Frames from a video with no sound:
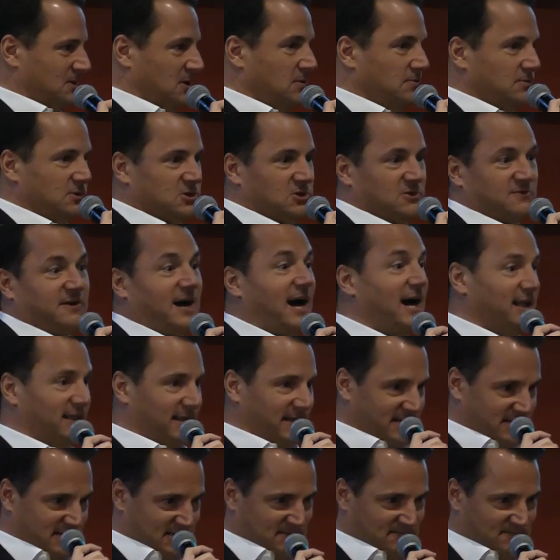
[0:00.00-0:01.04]
Humans are
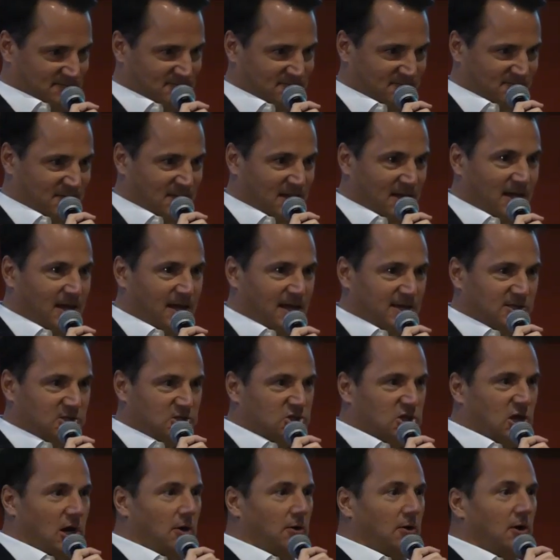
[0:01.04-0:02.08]
violent. And
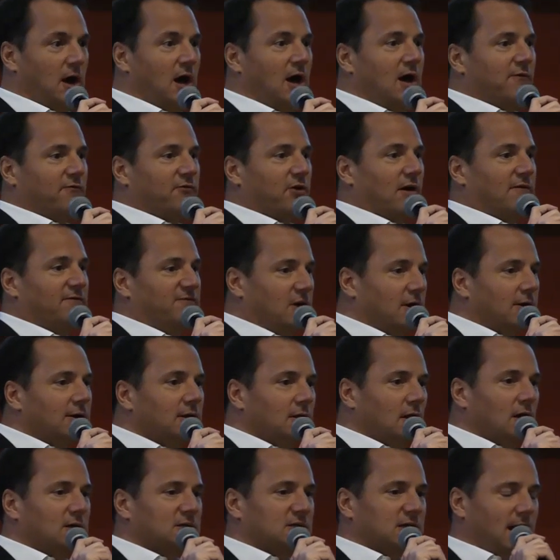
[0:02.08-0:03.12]
so for a
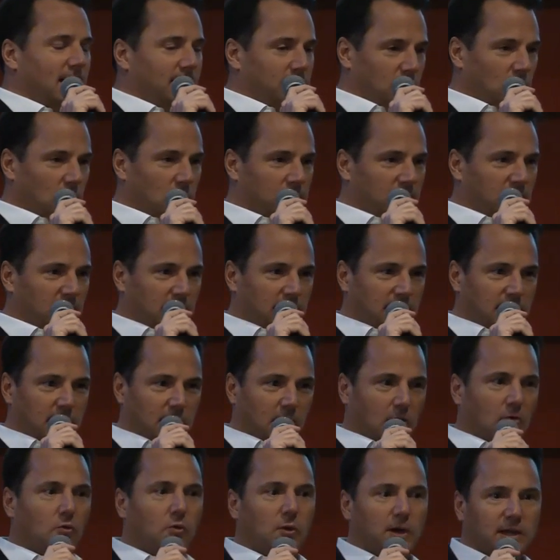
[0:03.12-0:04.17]
very long time, your ability
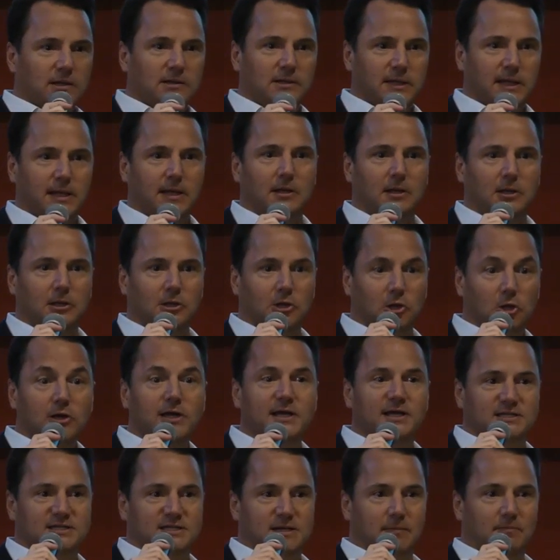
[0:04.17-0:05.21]
to quickly
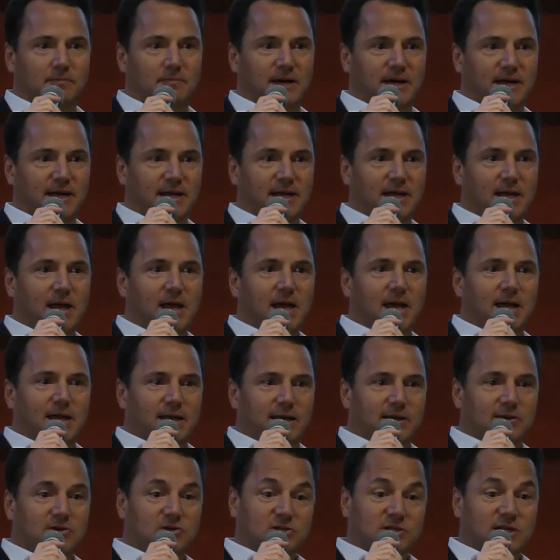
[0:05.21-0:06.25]
look at somebody
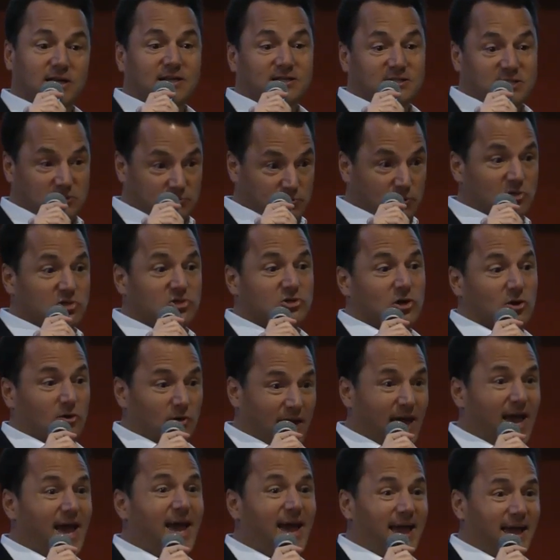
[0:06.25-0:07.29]
and understand, is this person
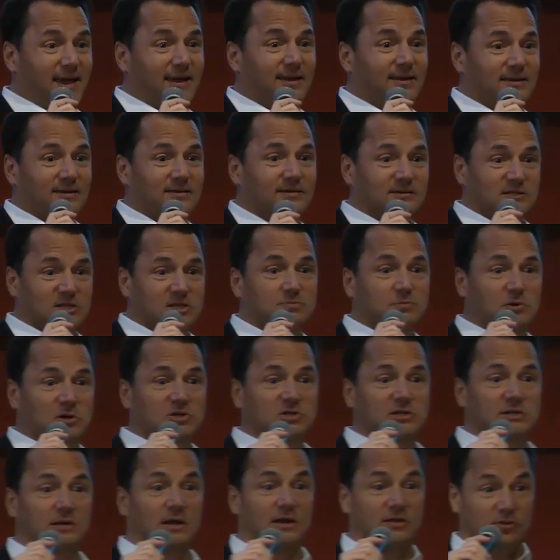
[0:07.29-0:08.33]
okay? Is this
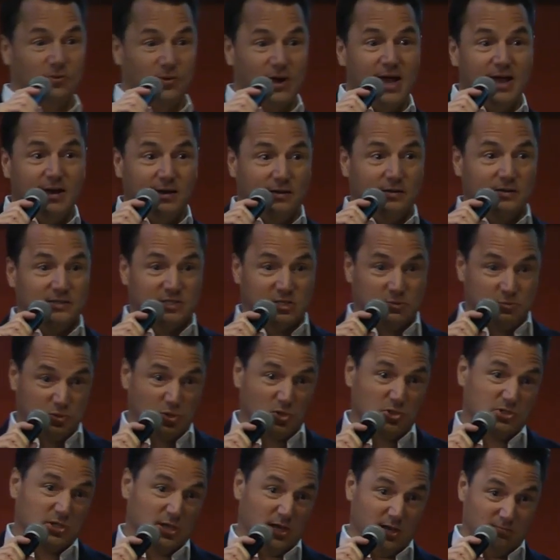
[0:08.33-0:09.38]
person a threat? Is this
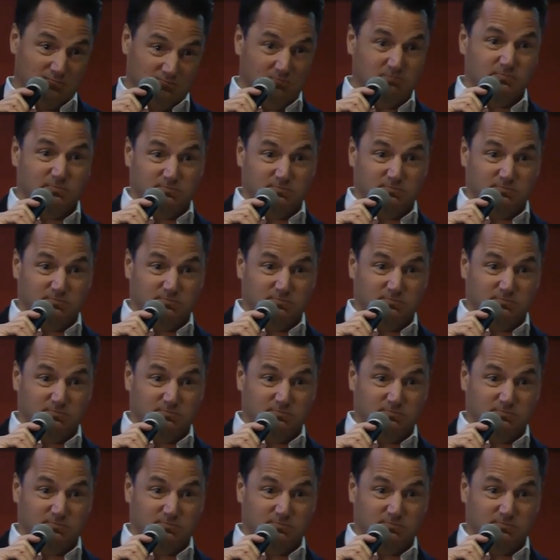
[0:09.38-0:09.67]
person